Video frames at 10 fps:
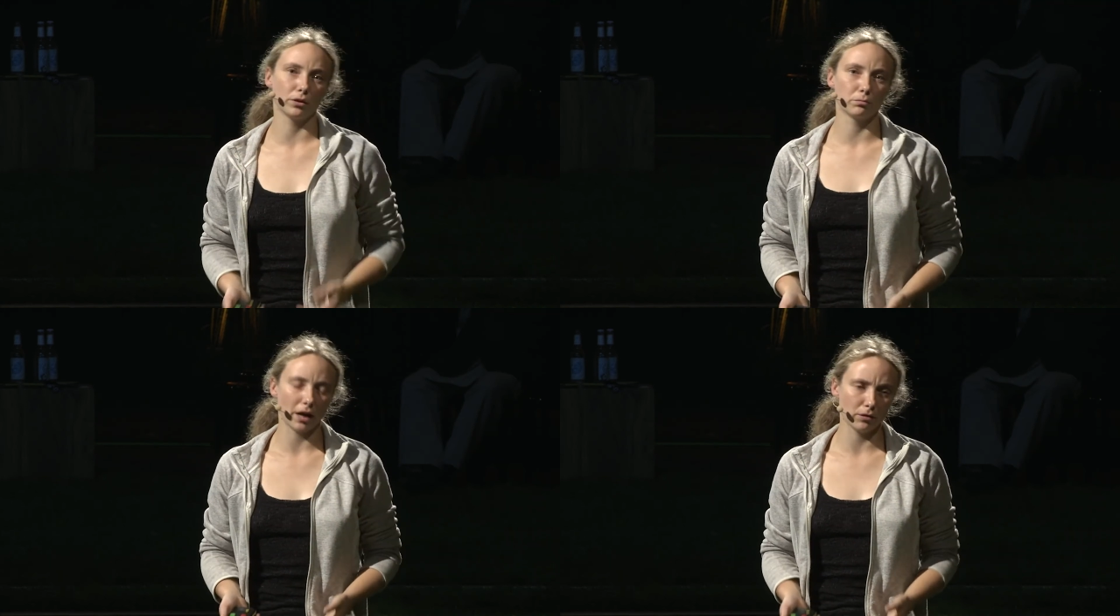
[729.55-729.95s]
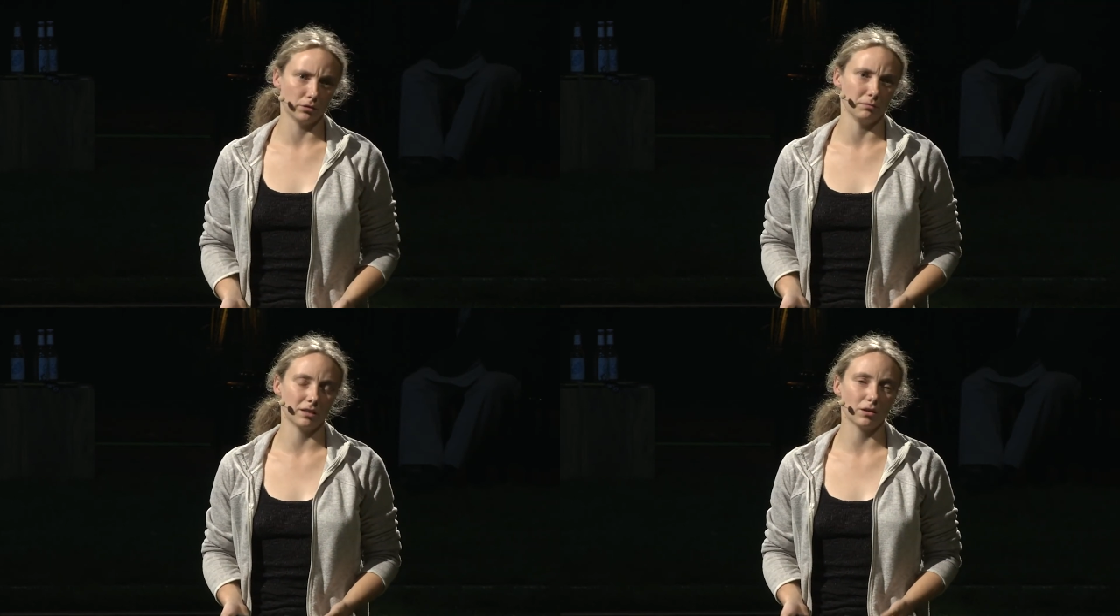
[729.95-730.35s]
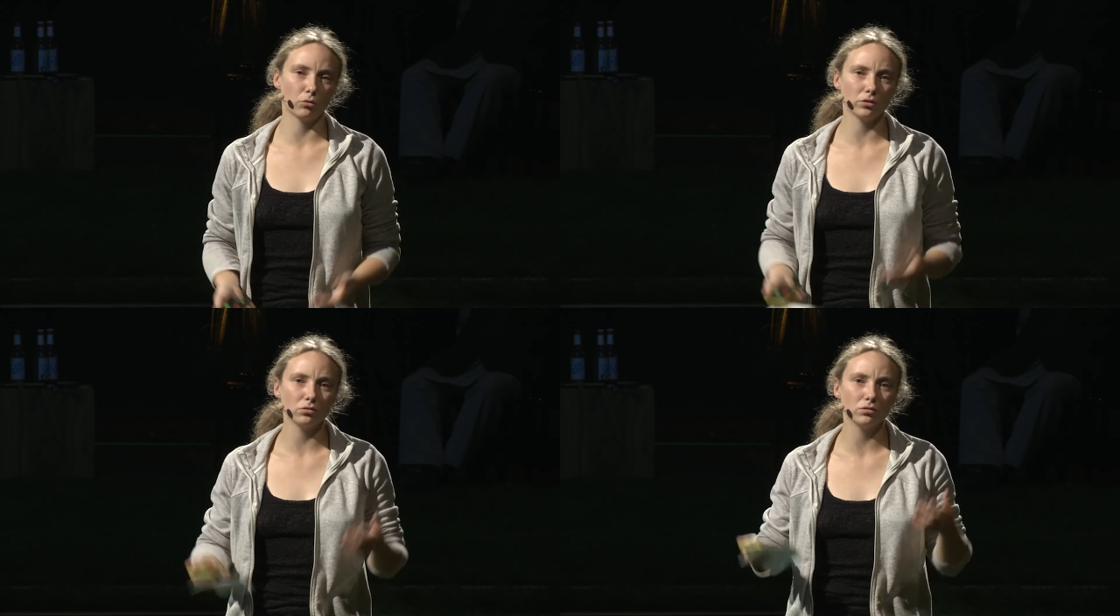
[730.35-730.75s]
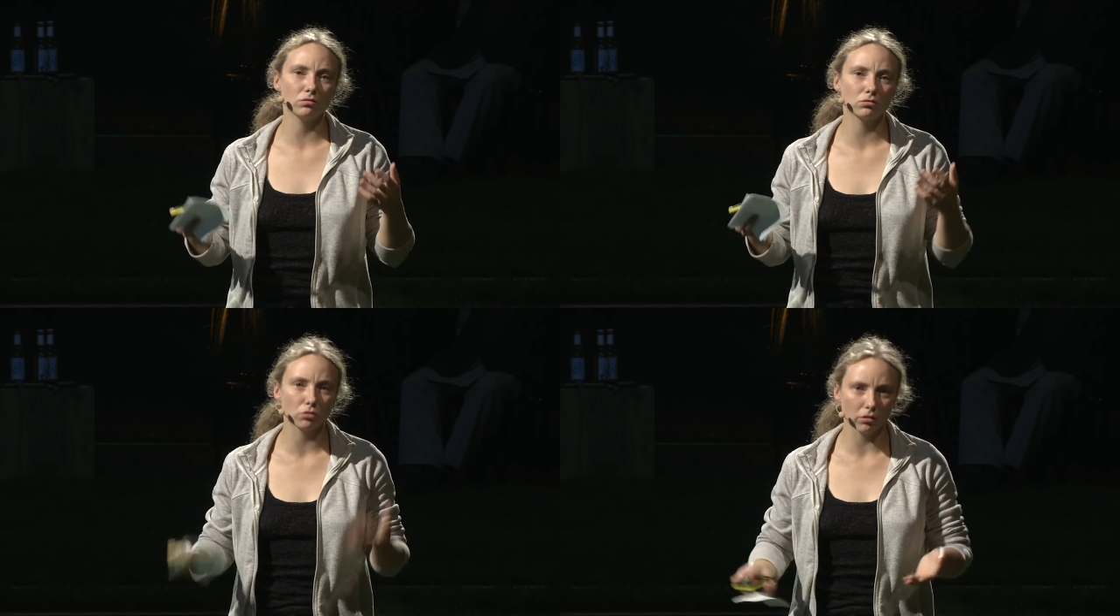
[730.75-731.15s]
the pyramid. I want to
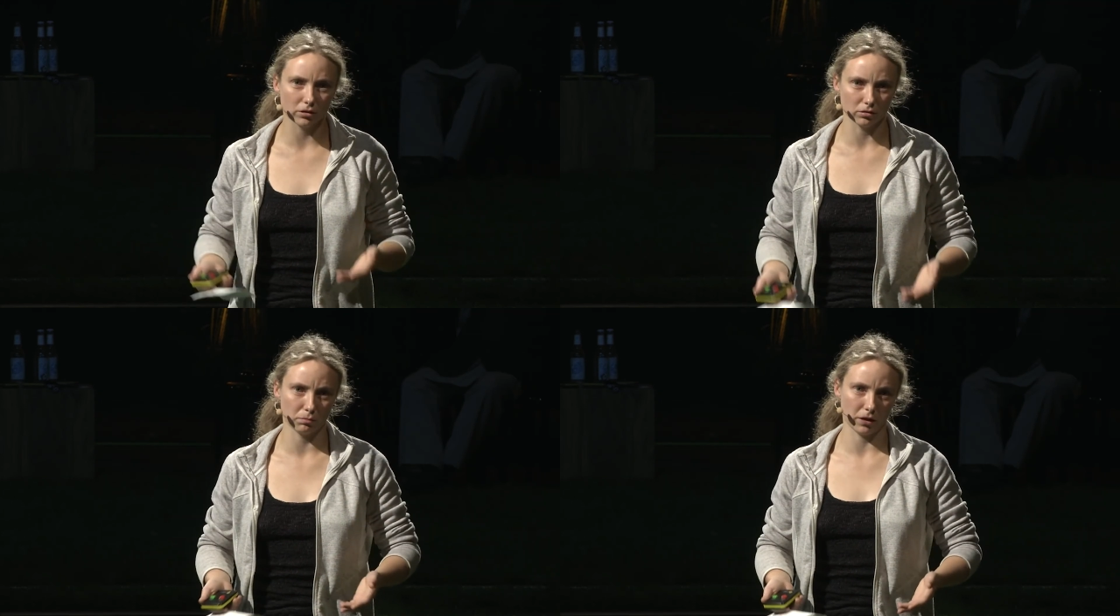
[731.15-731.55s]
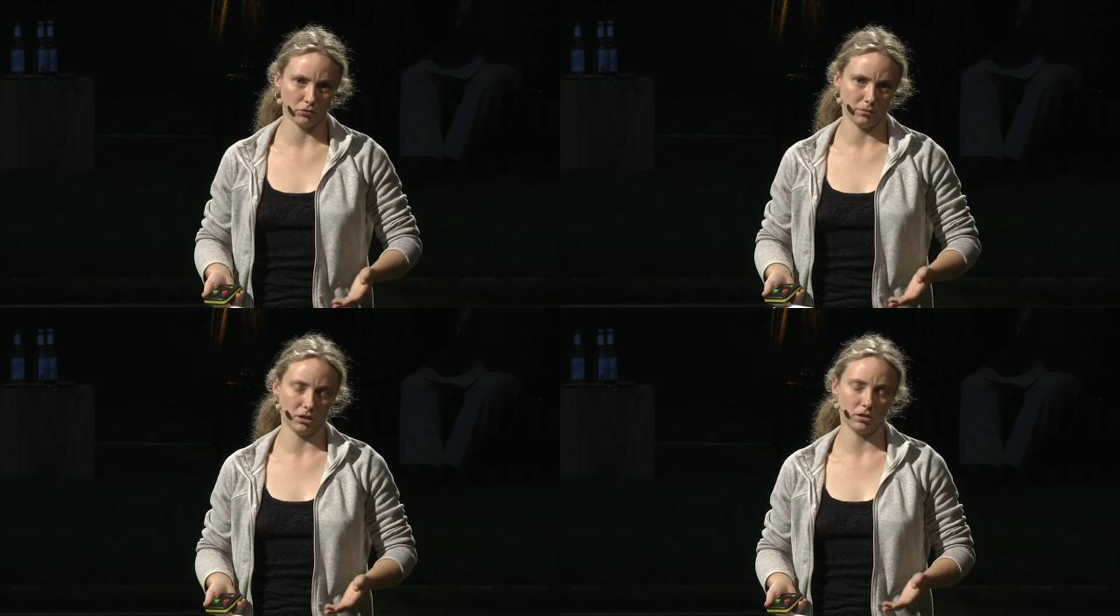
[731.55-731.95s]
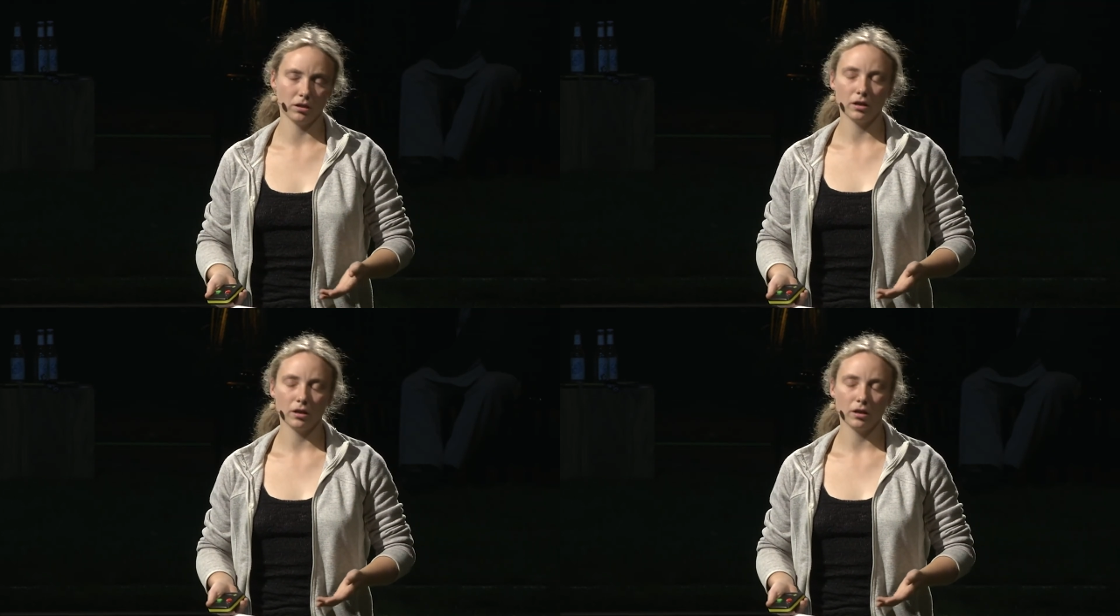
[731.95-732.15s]
destroy this pyramid.